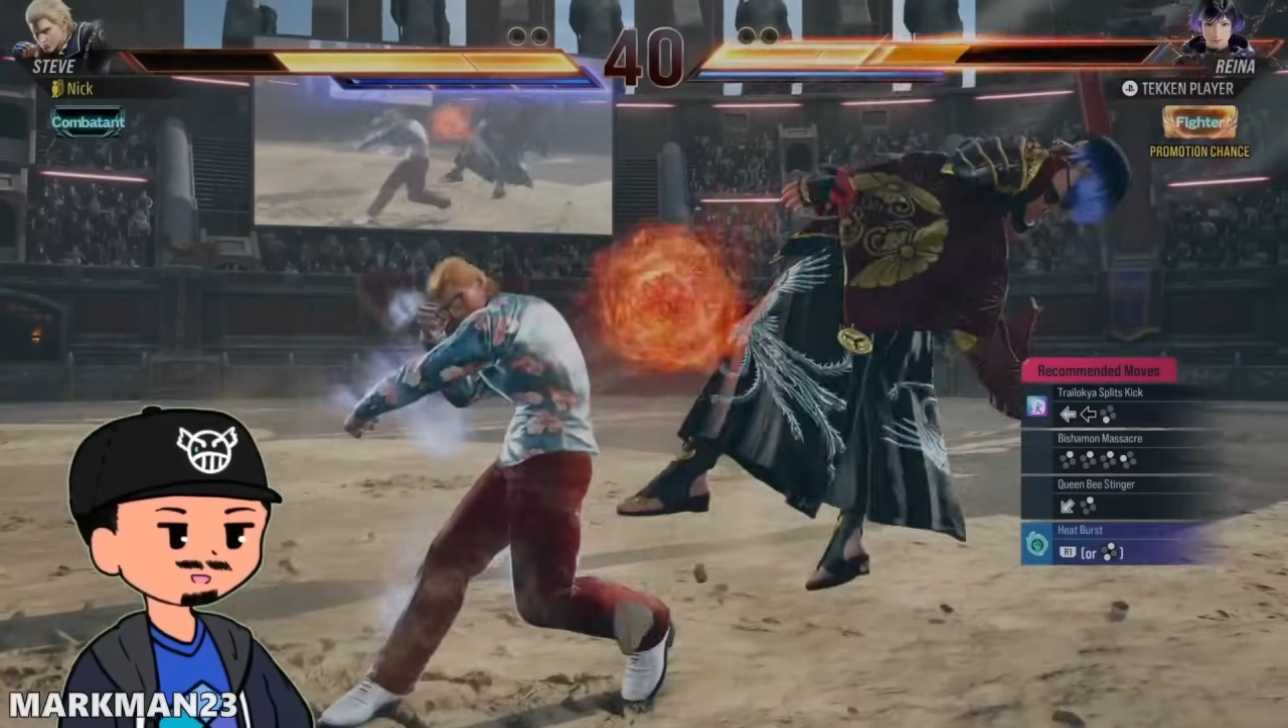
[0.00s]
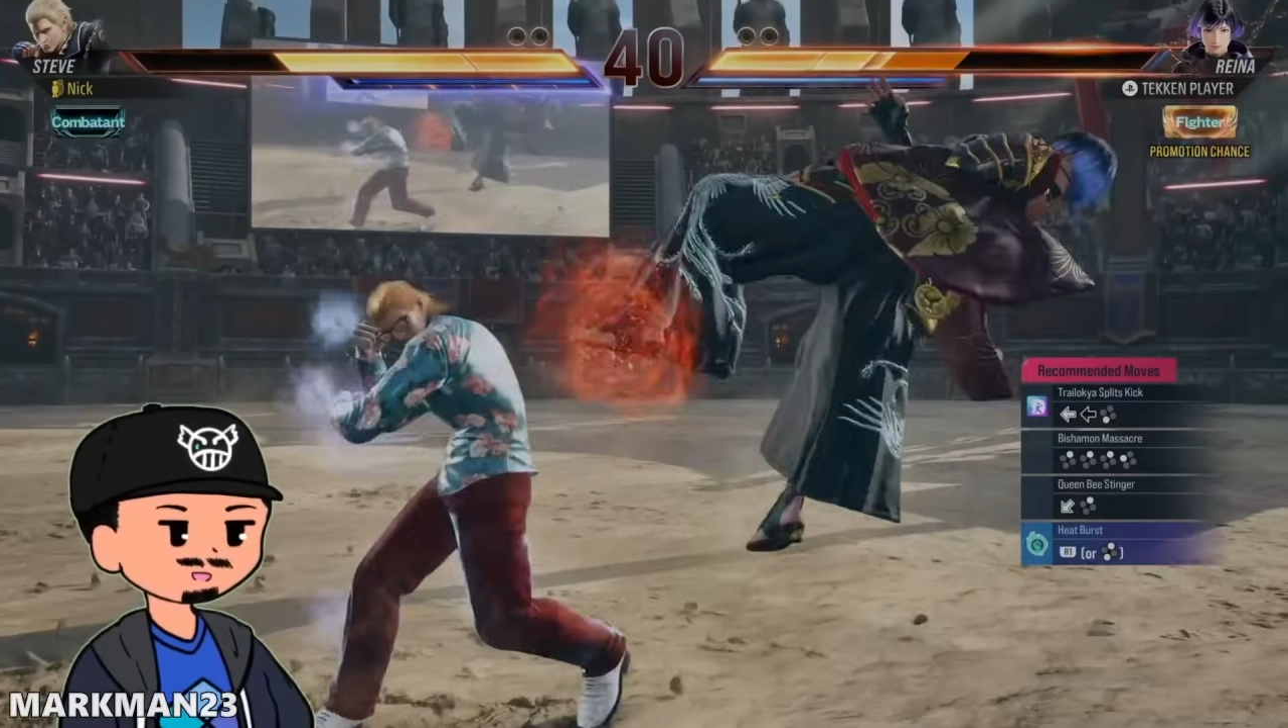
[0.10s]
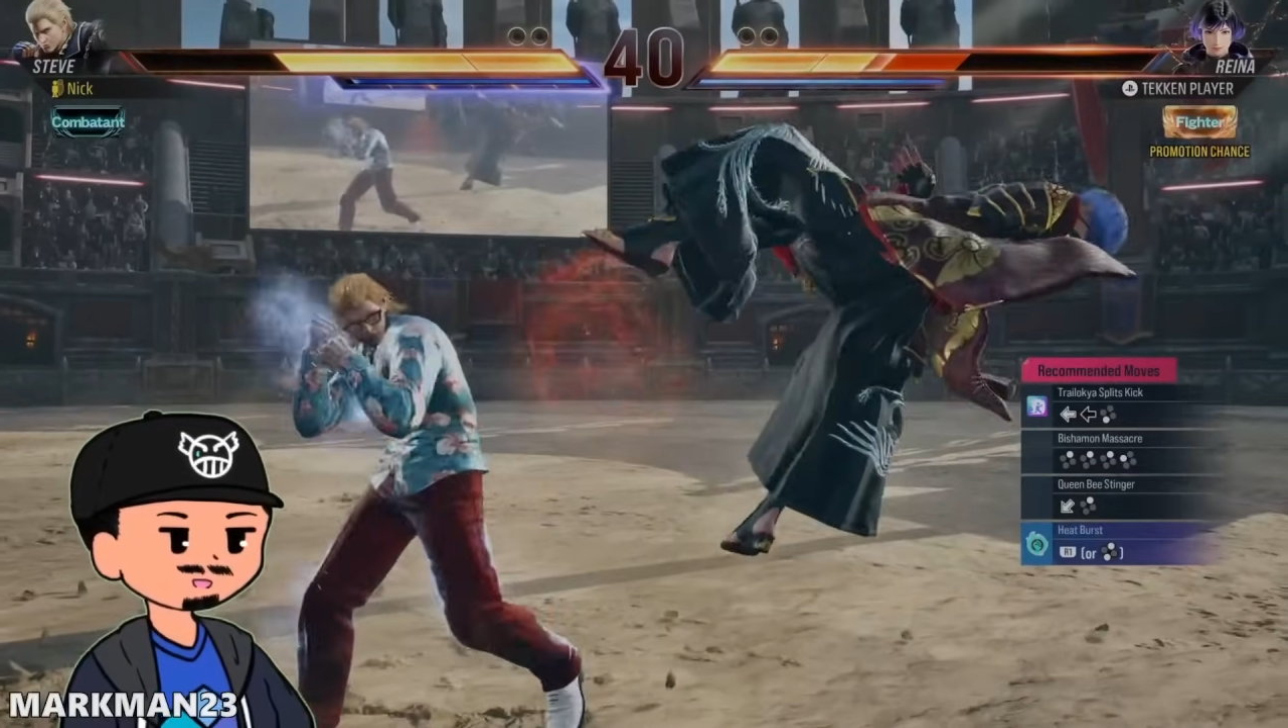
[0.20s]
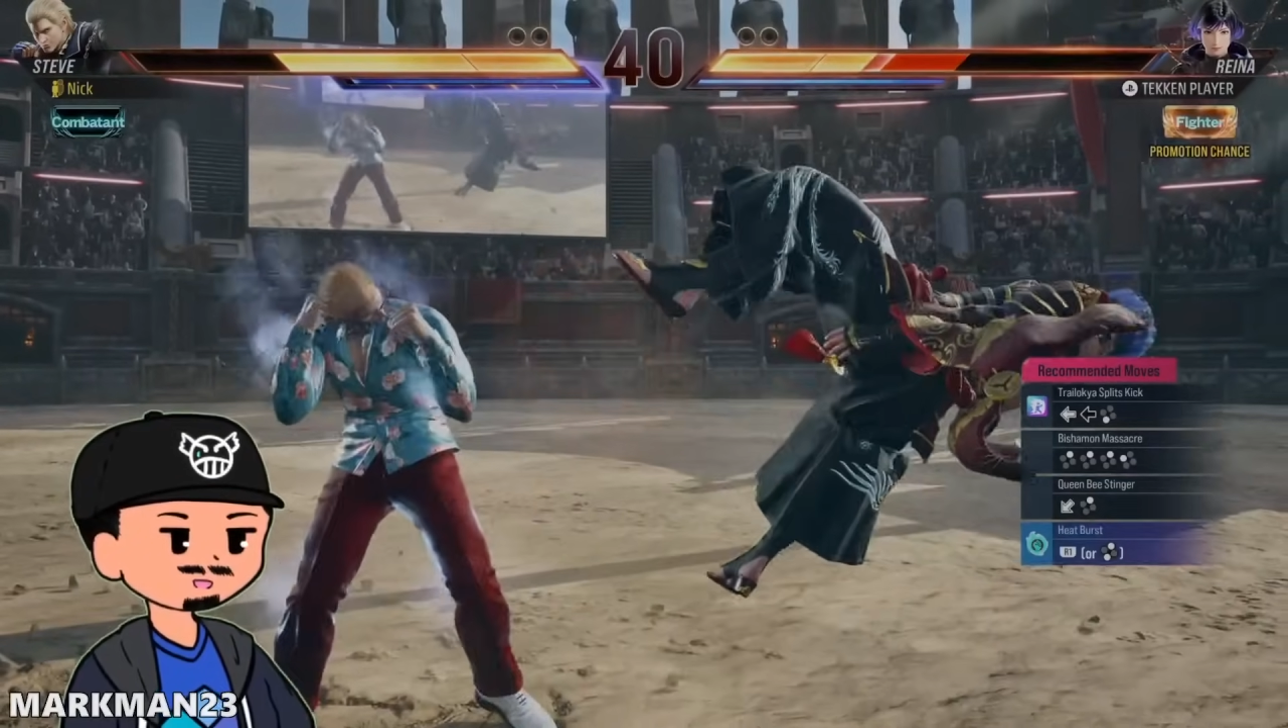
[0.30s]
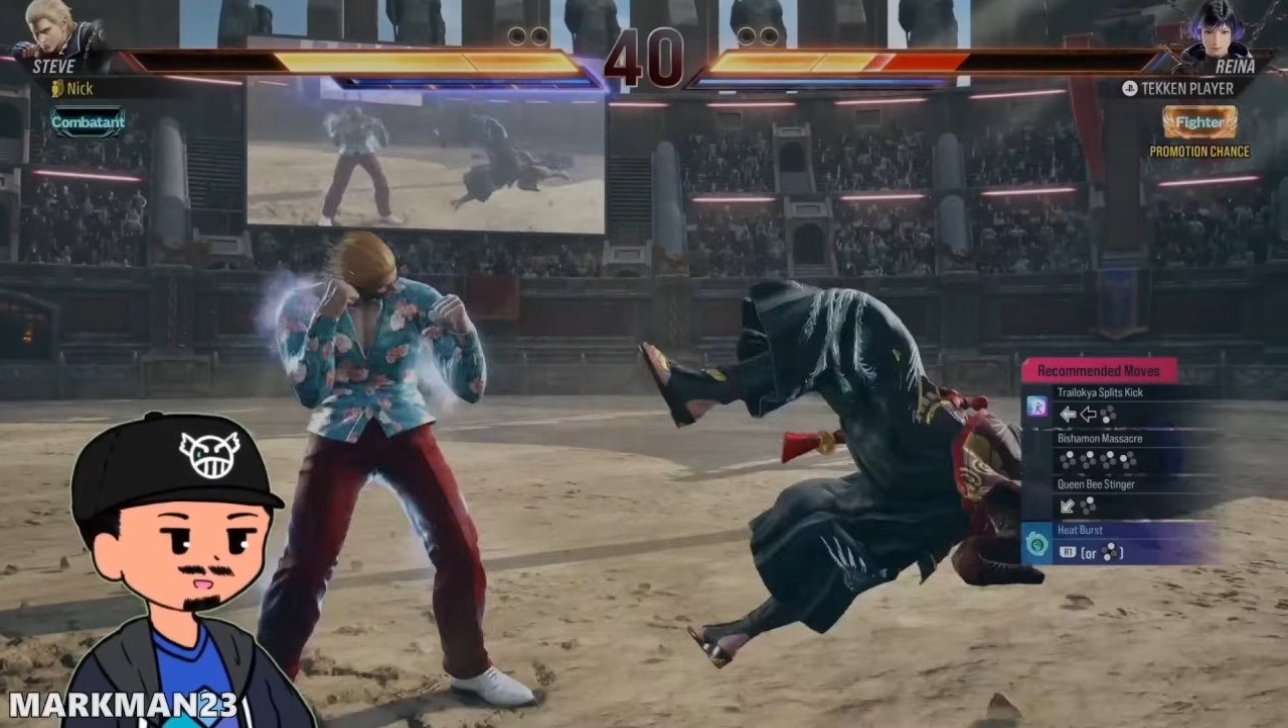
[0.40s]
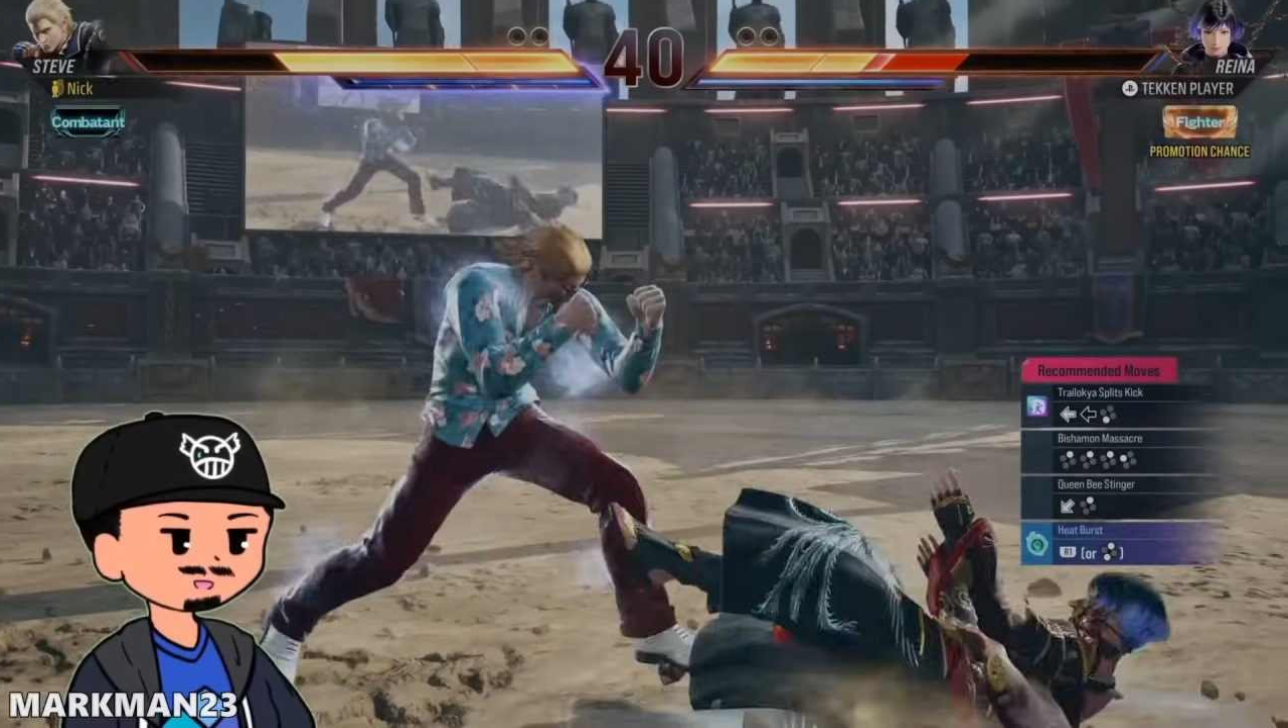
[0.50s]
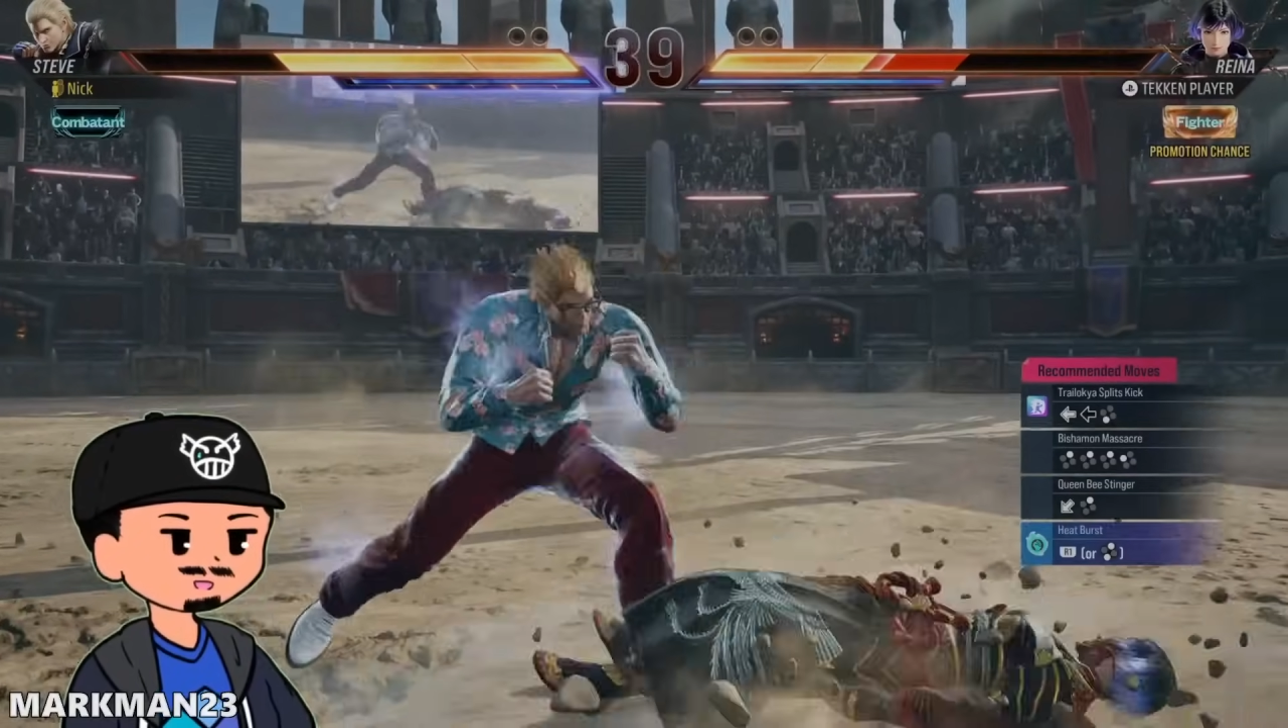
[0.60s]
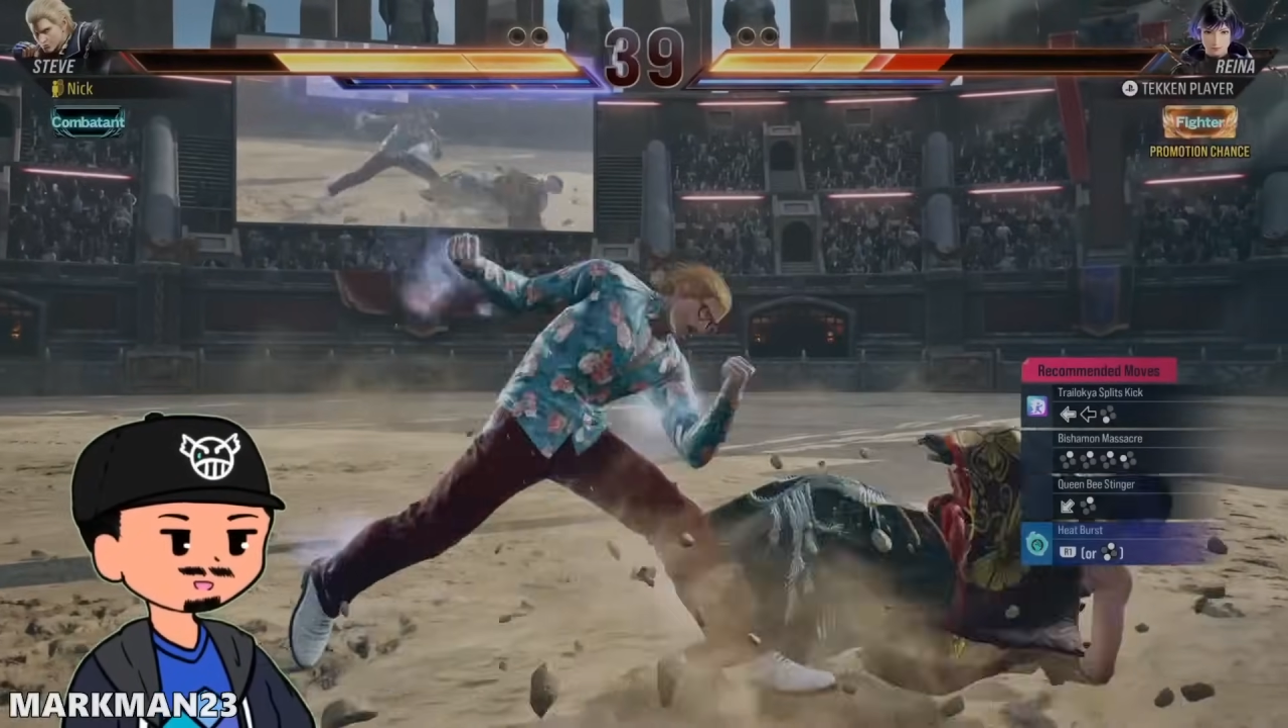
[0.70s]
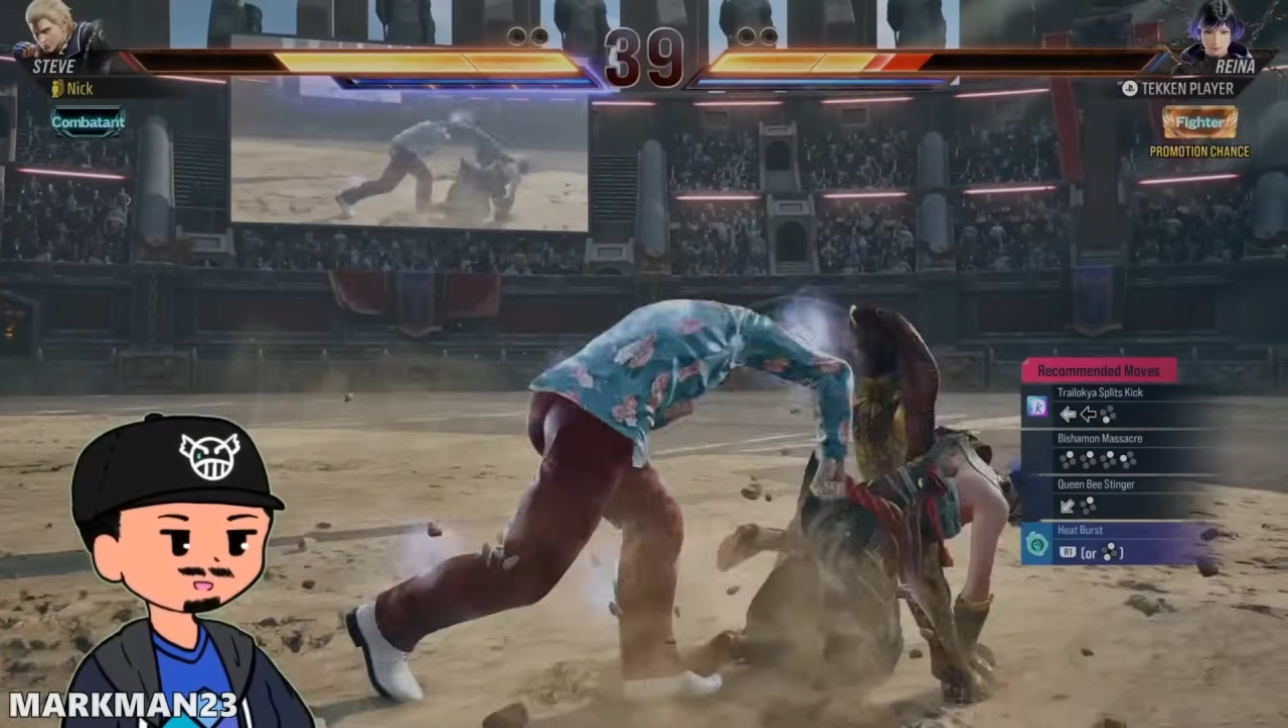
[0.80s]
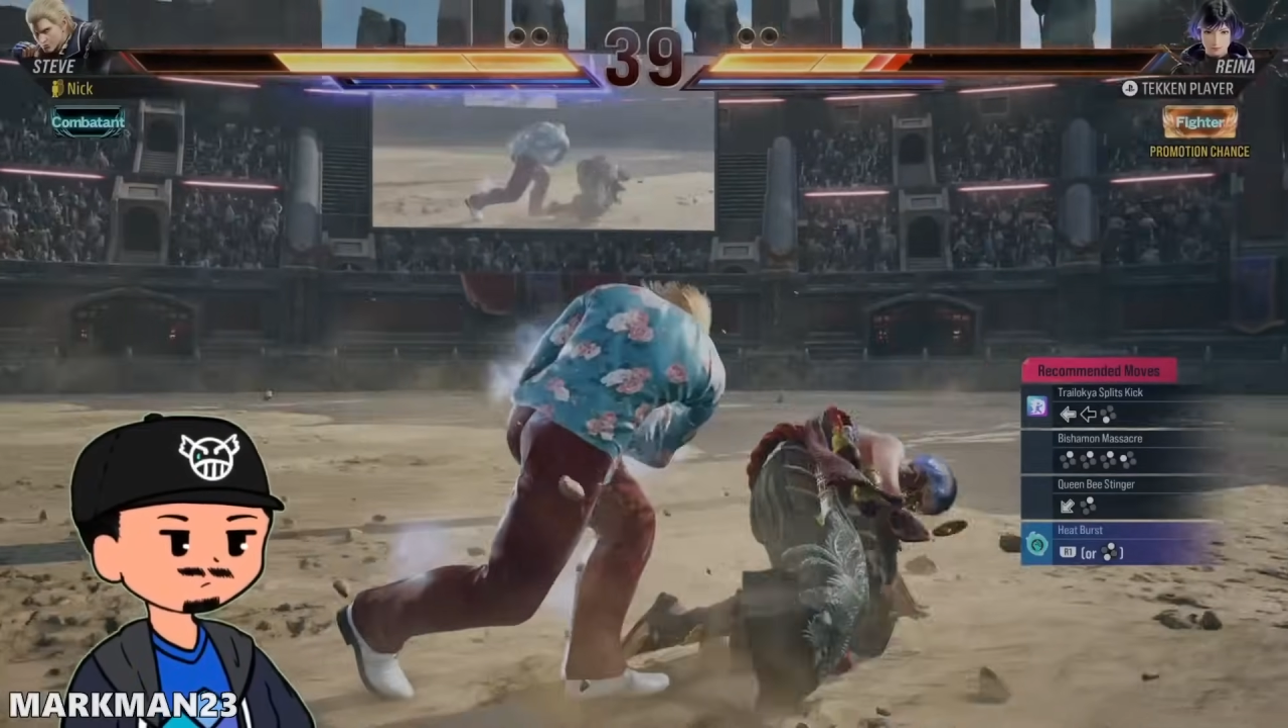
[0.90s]
That was so
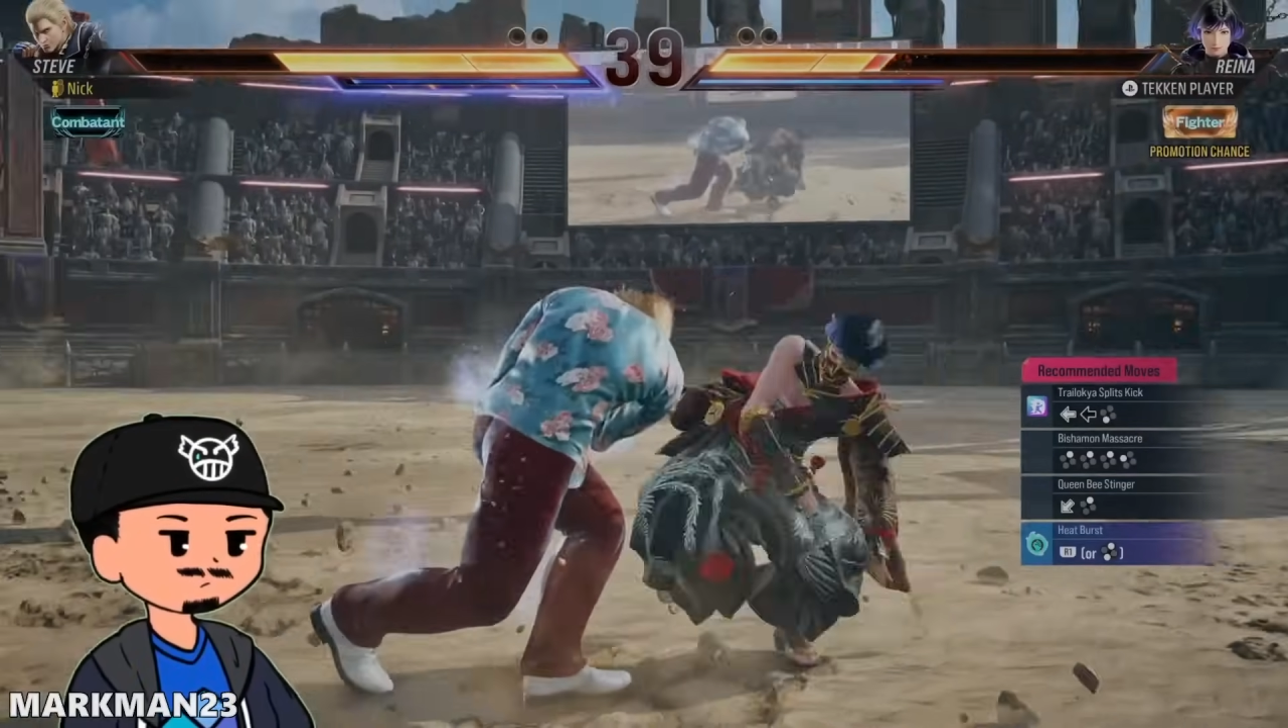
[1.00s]
sick.